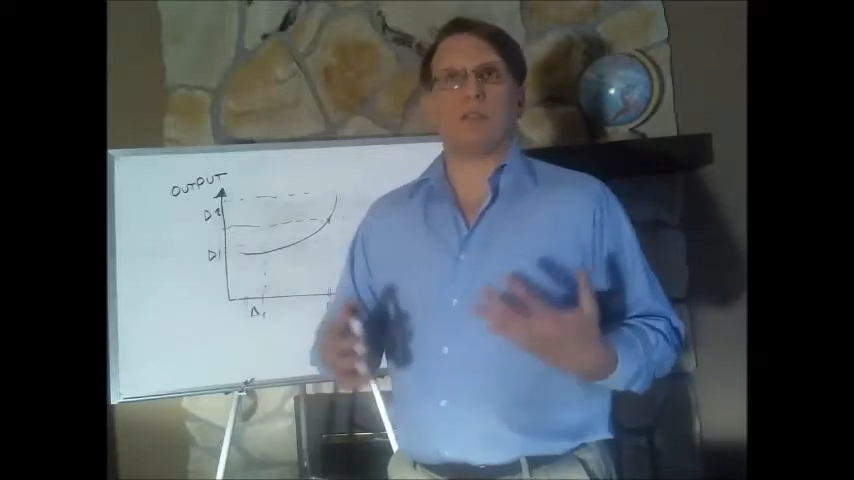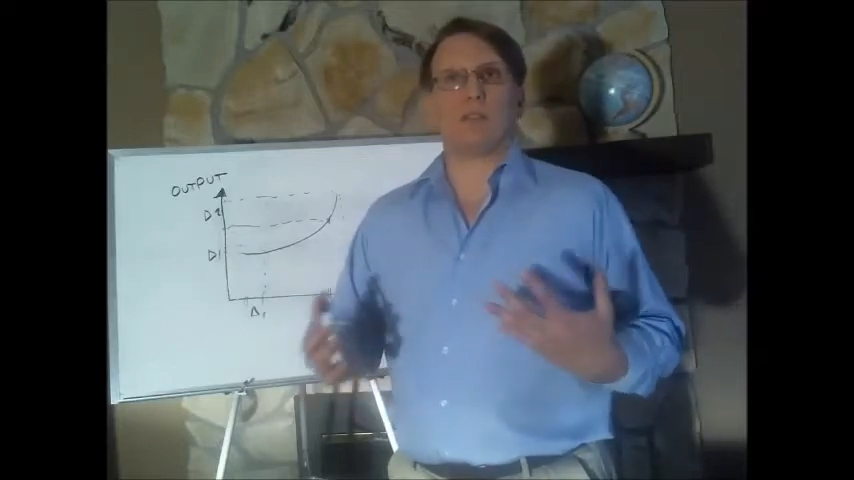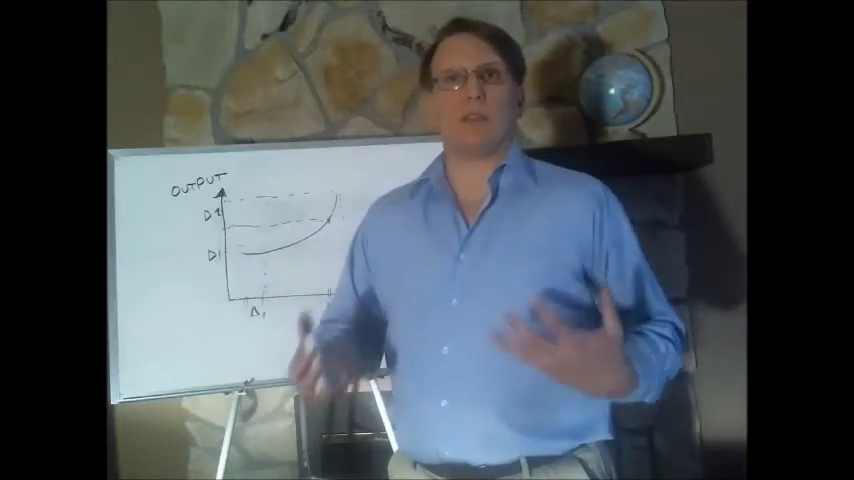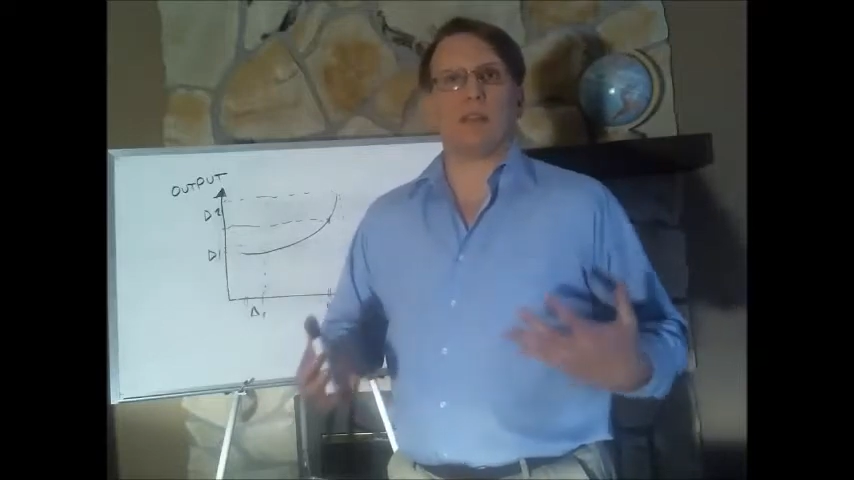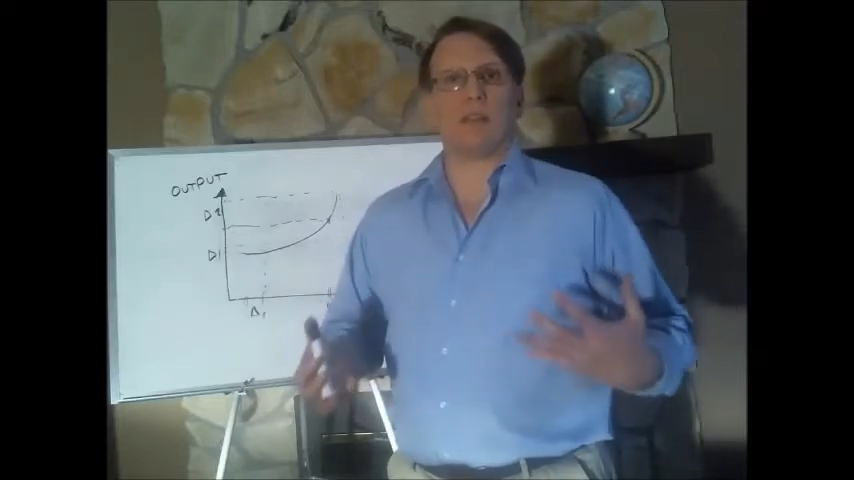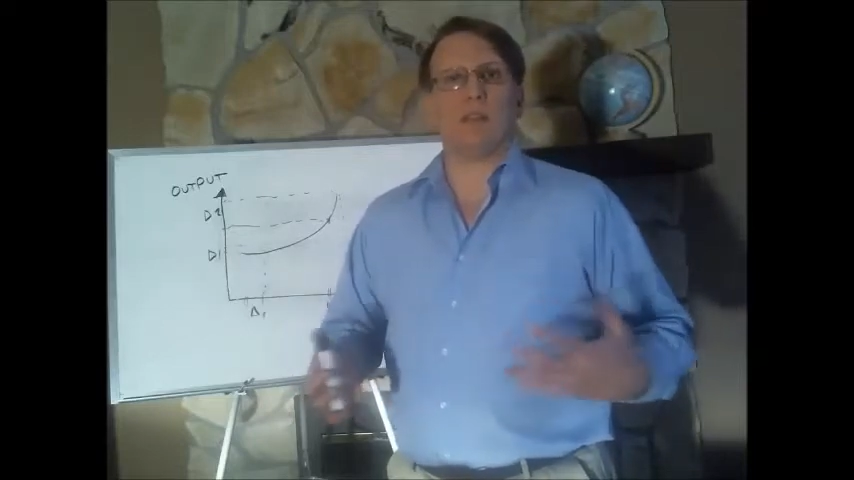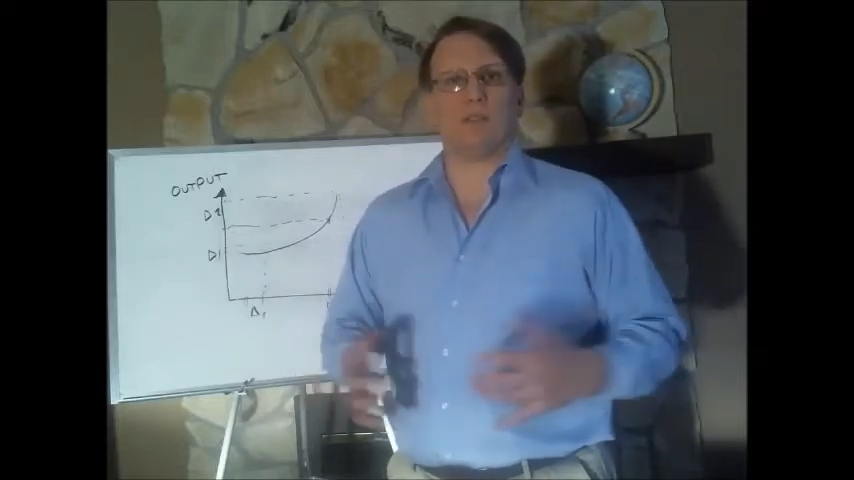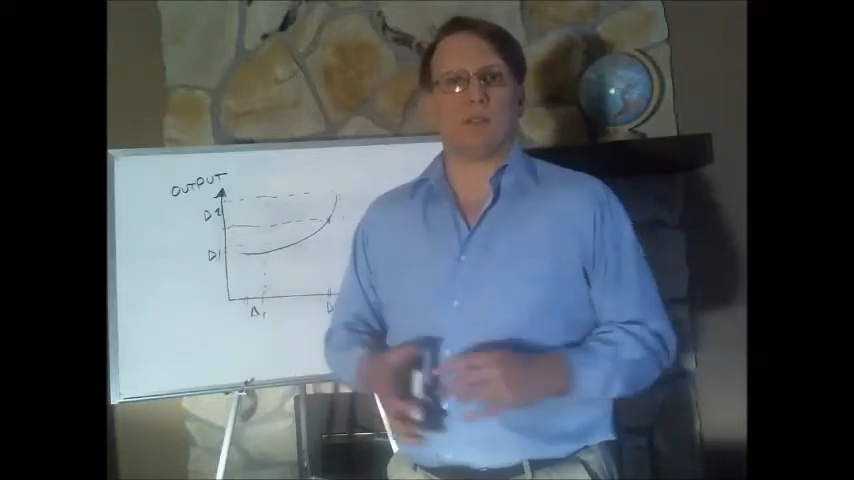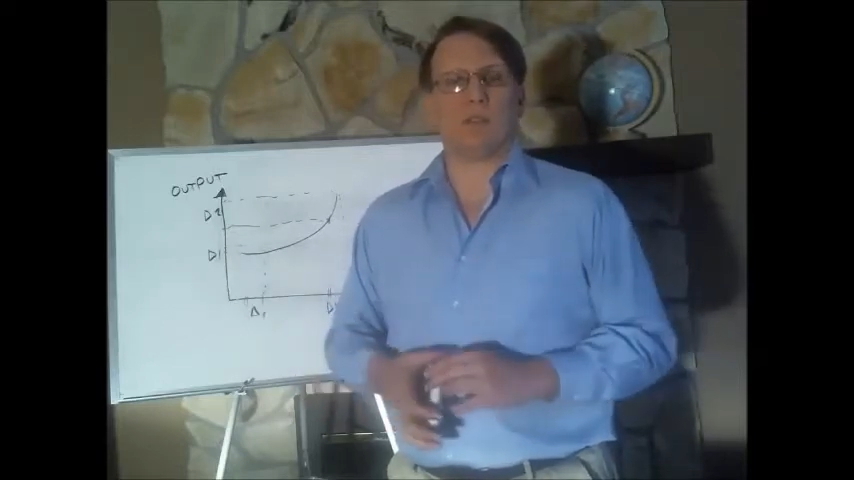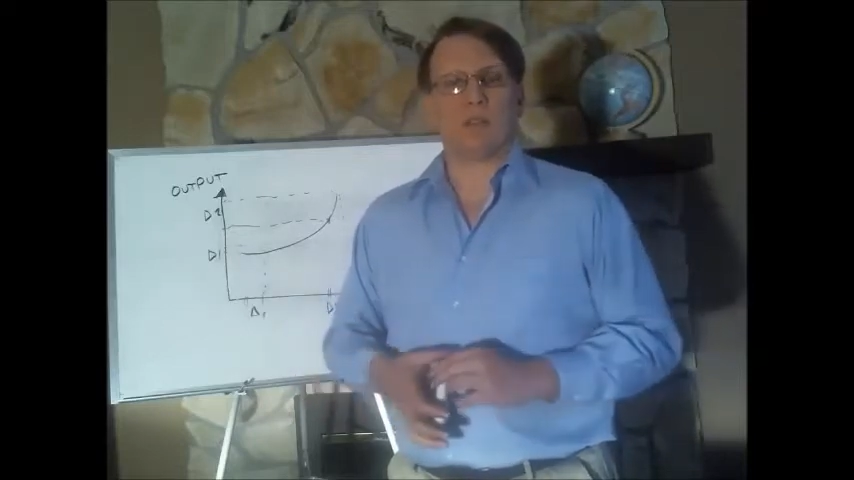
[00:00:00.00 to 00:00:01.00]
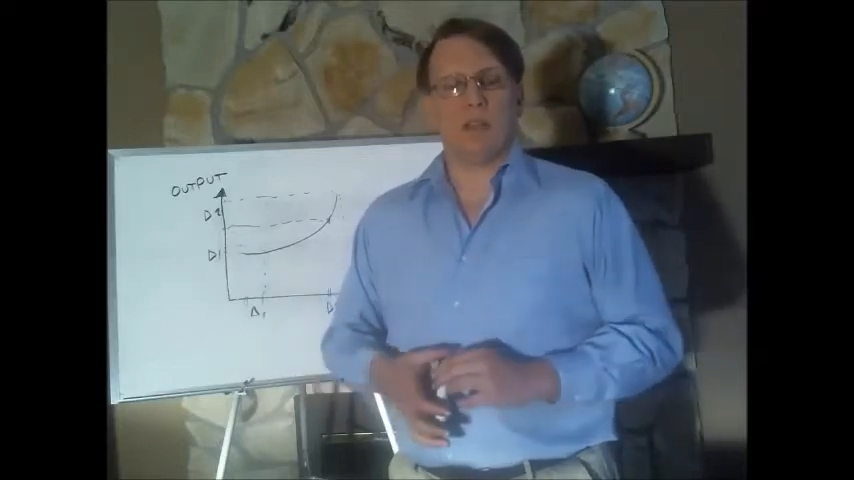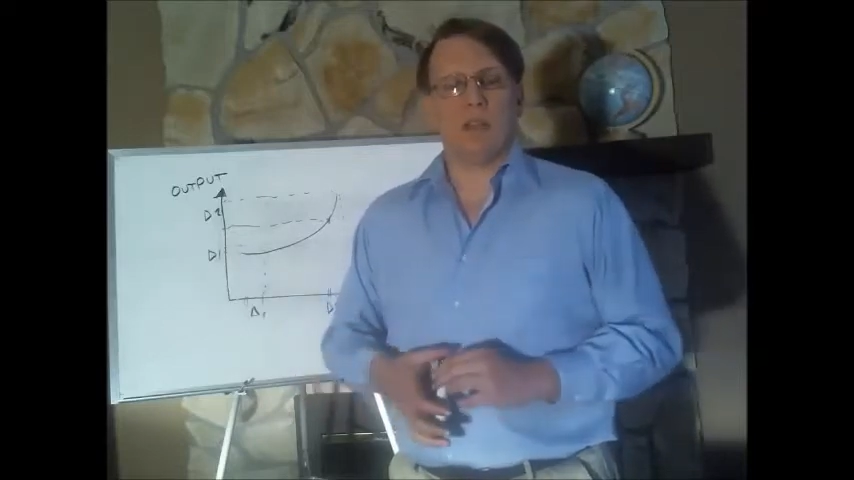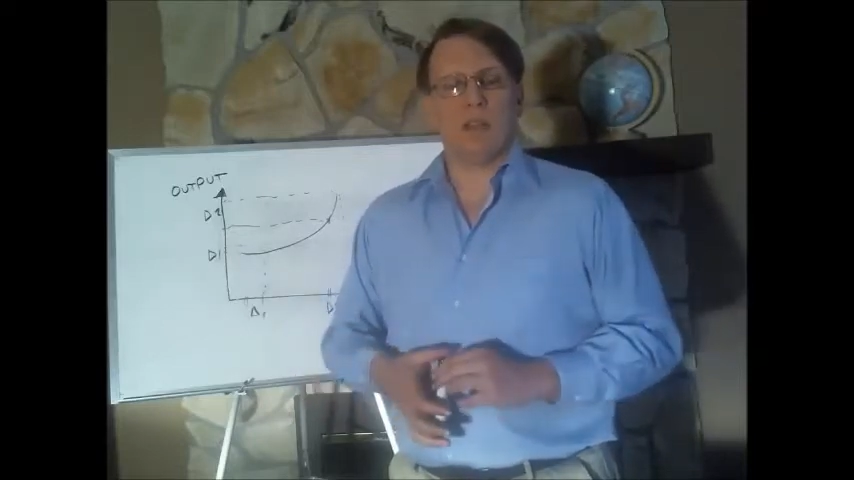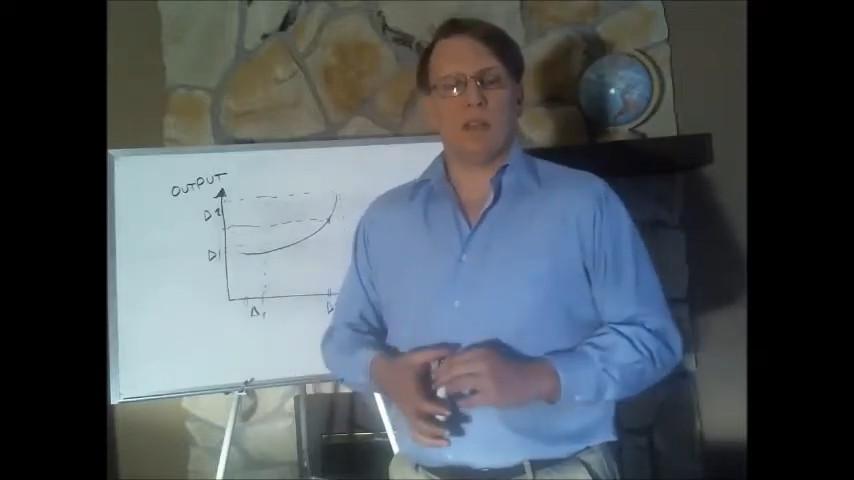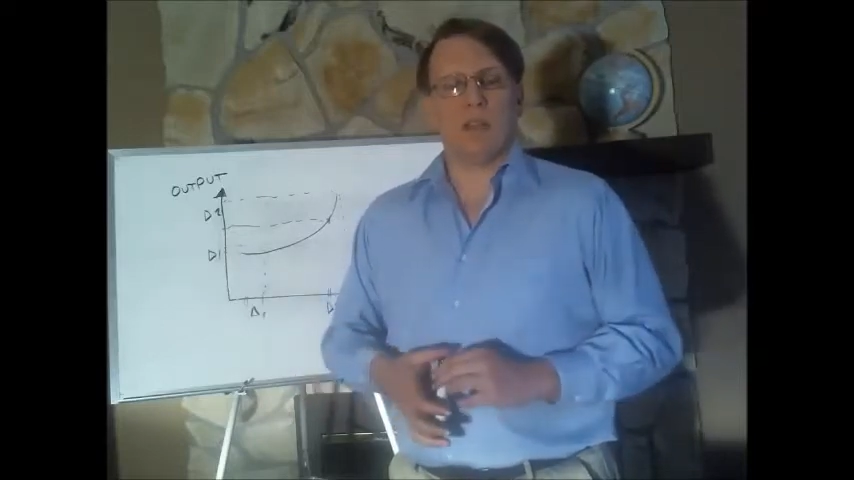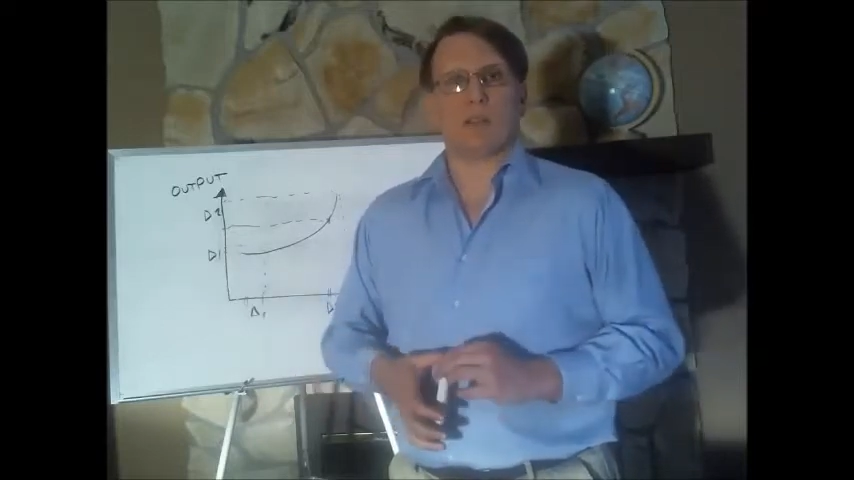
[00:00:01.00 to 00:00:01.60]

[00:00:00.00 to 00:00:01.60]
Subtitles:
a decent designer